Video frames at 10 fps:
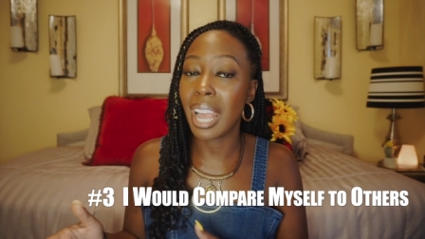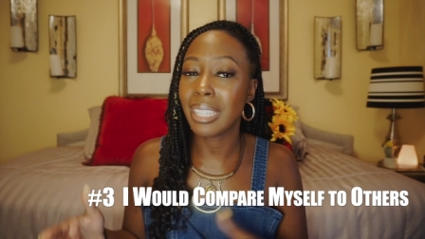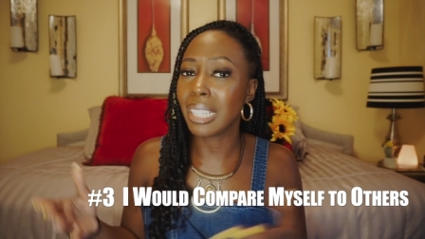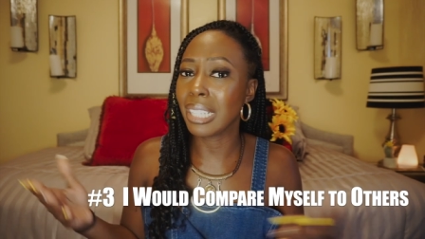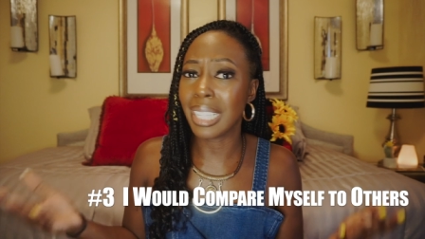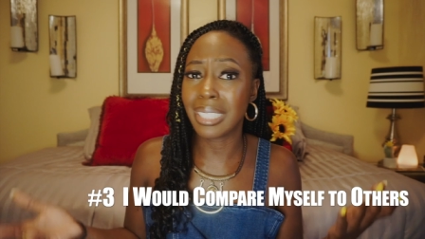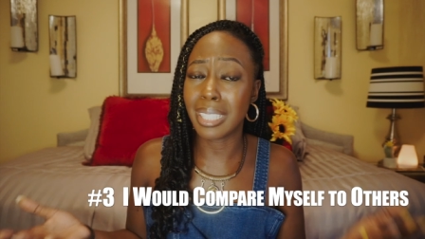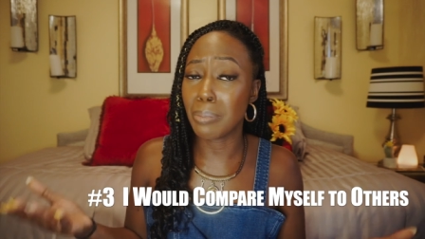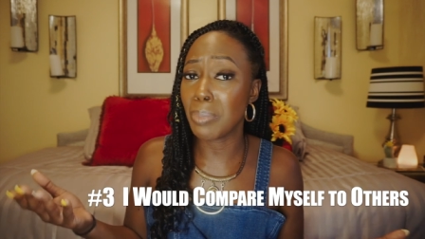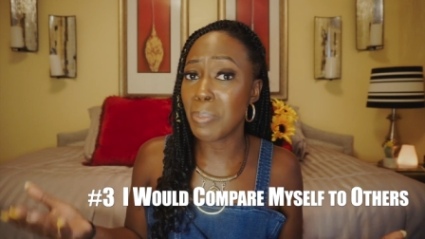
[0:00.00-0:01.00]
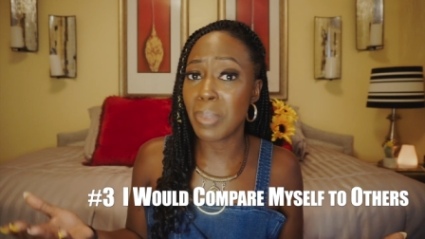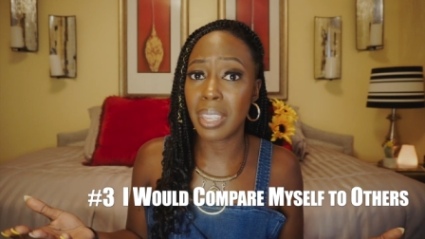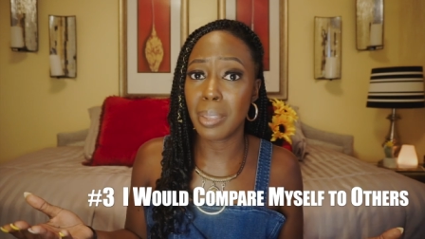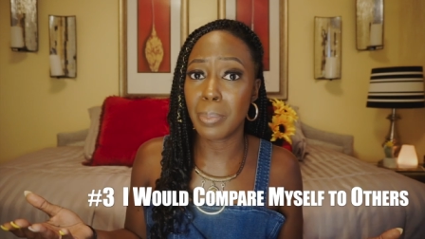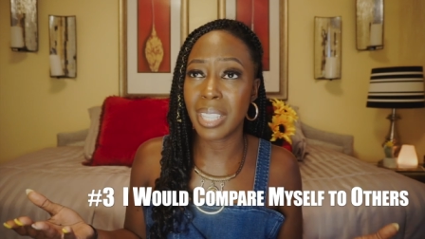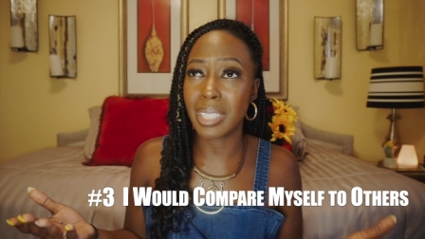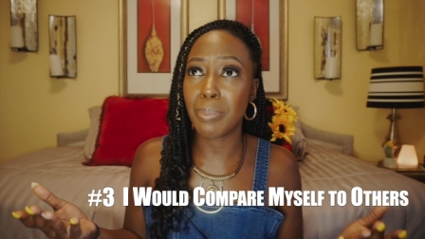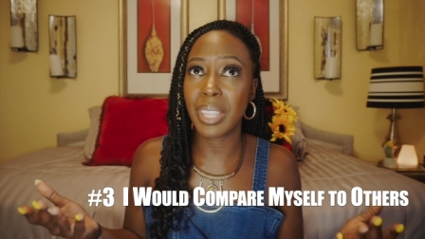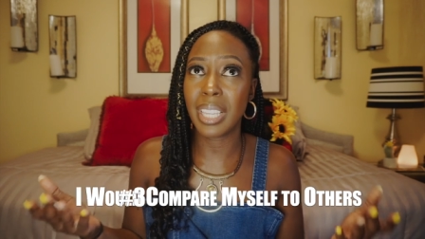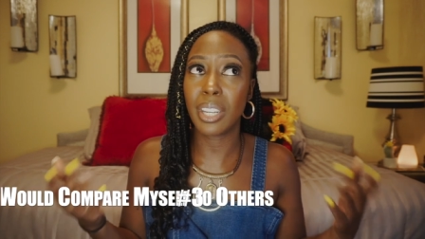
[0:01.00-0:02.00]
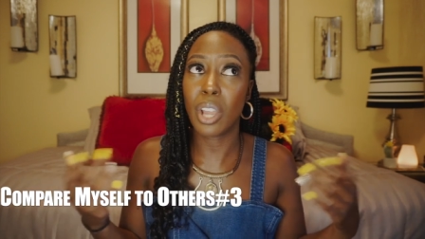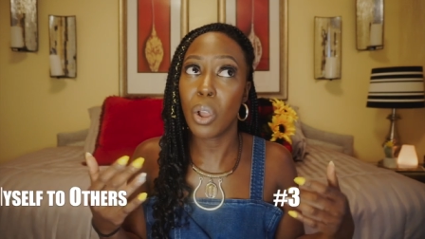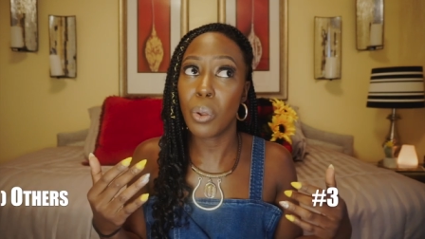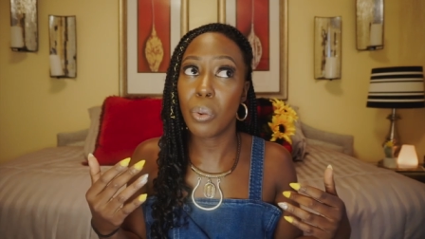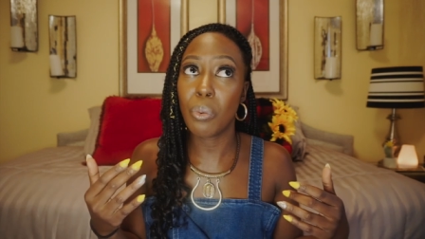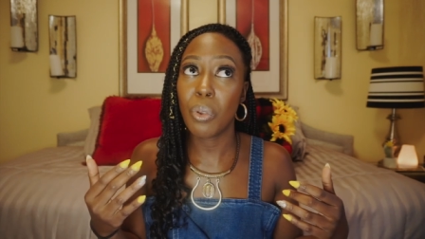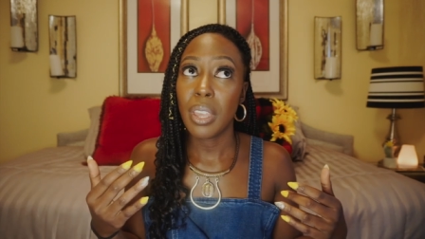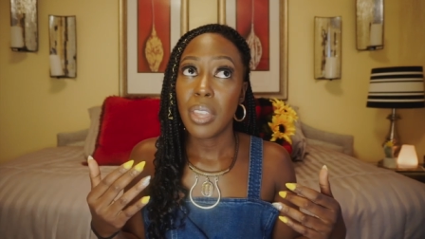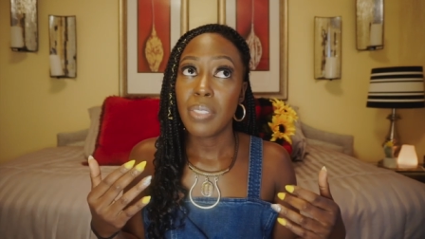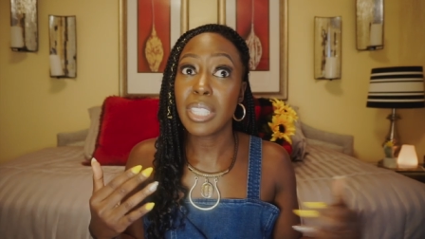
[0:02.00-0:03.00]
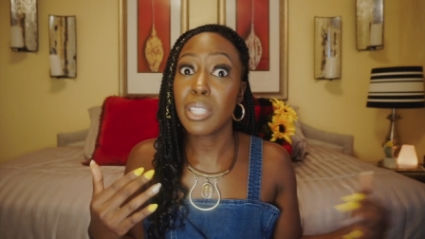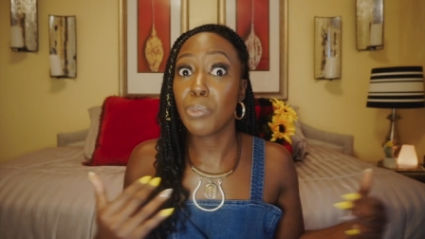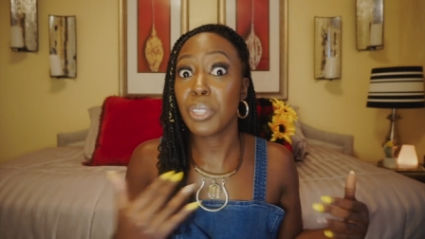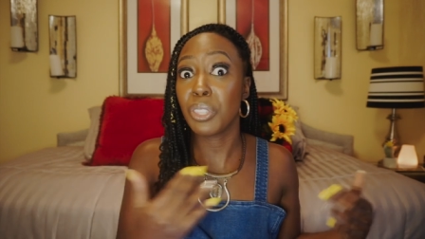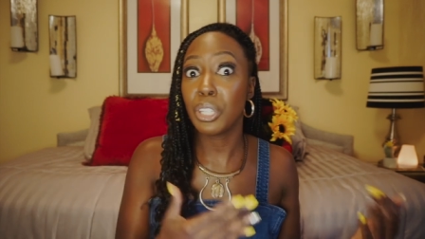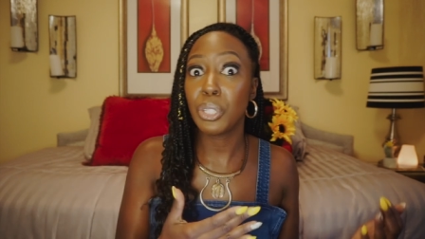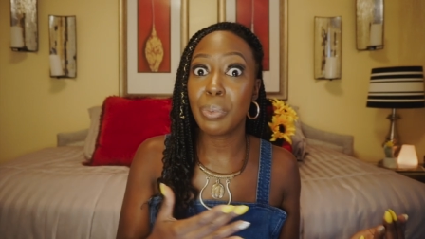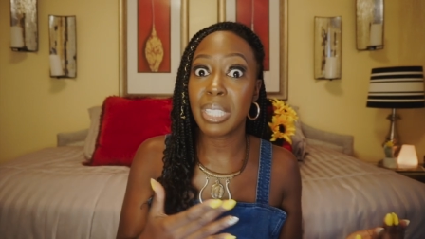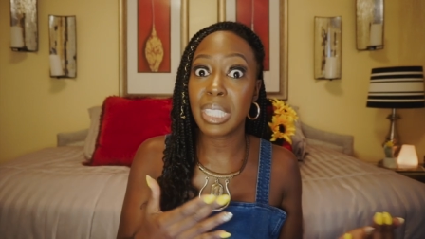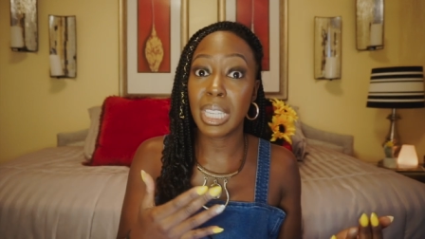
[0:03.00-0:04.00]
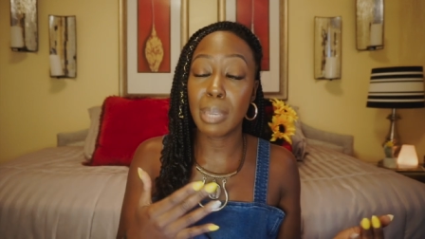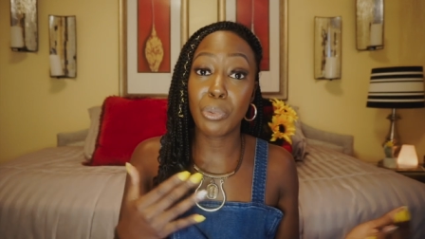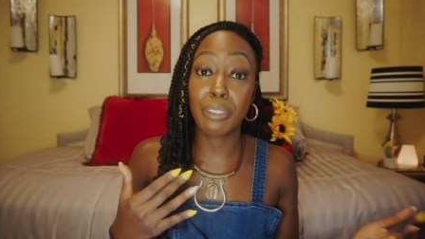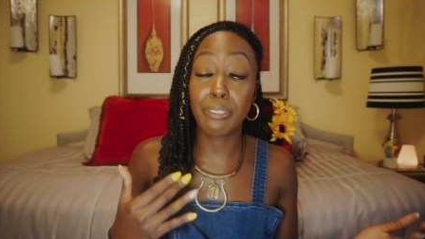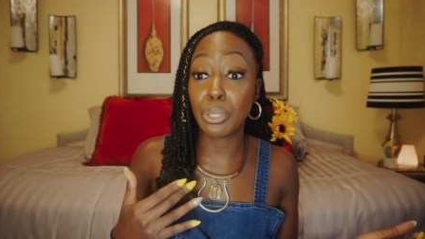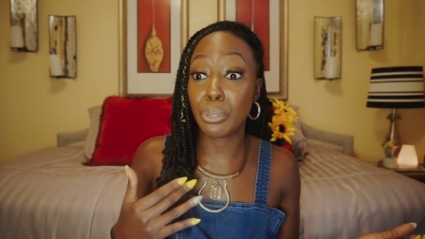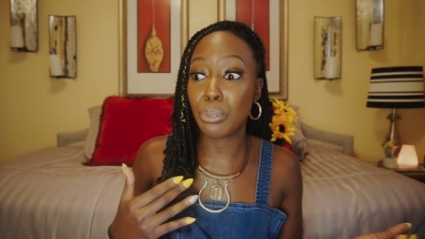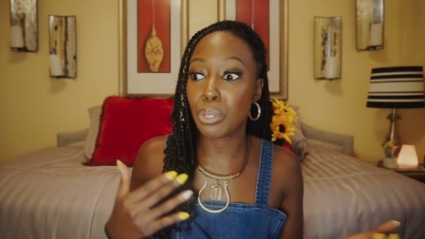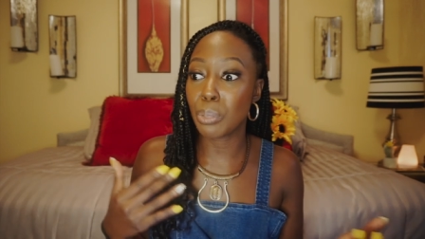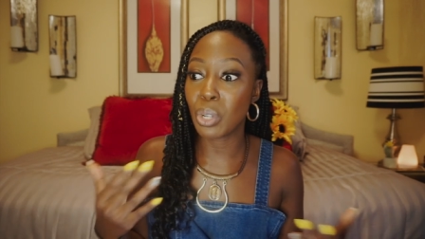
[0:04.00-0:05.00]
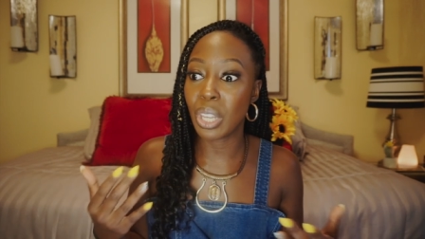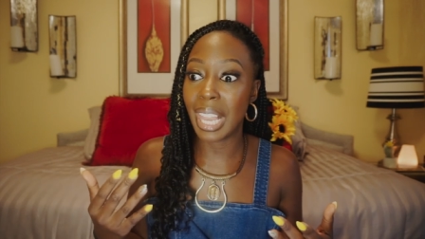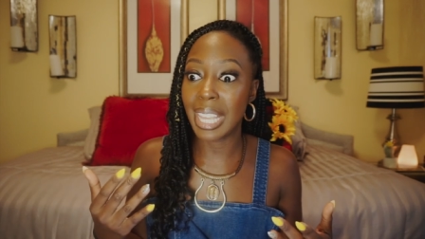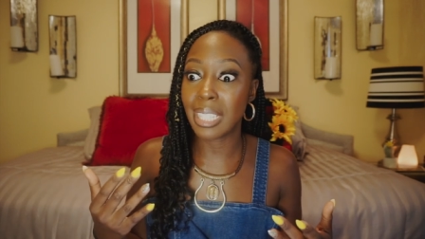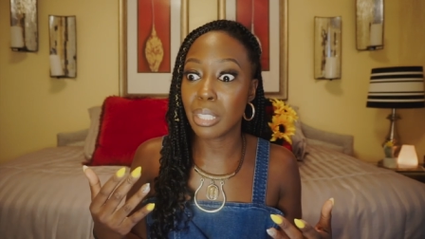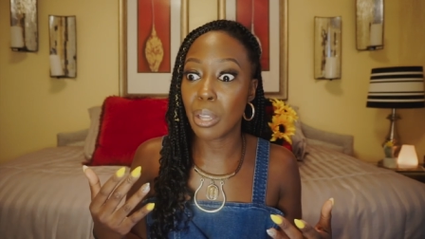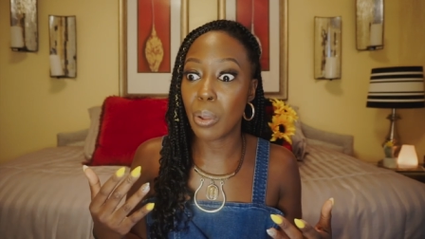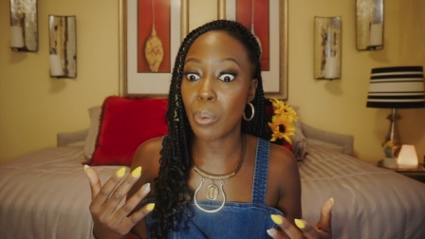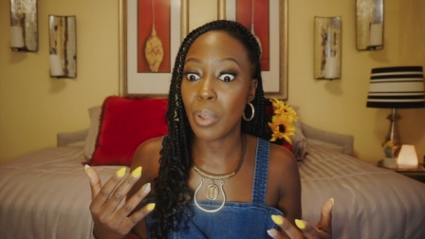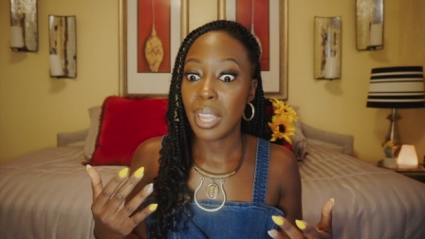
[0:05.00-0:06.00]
I neglect the commitment because I'm thinking, oh, this is what they're doing to get more views or more likes. So,